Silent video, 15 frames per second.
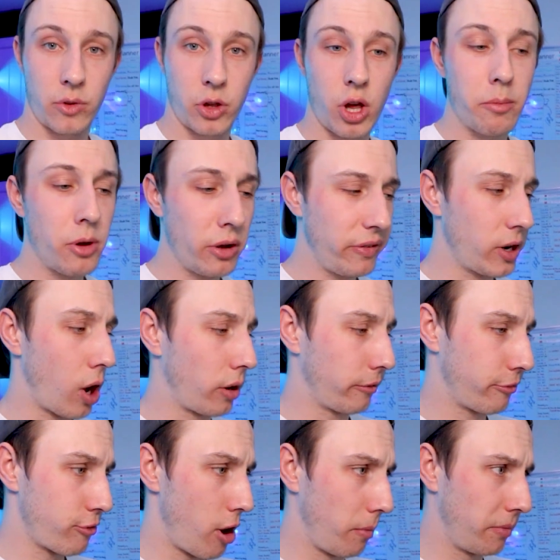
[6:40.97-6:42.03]
So moving on
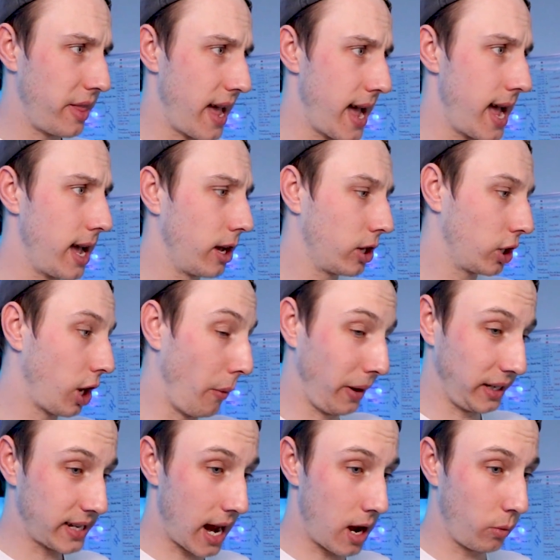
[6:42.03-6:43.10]
from there,
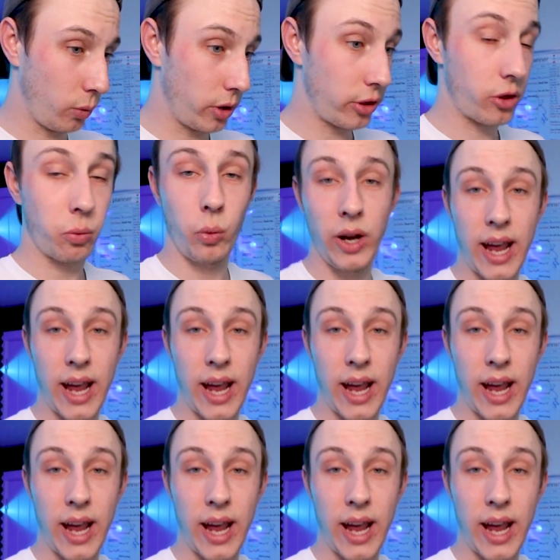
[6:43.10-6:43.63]
going downwards, we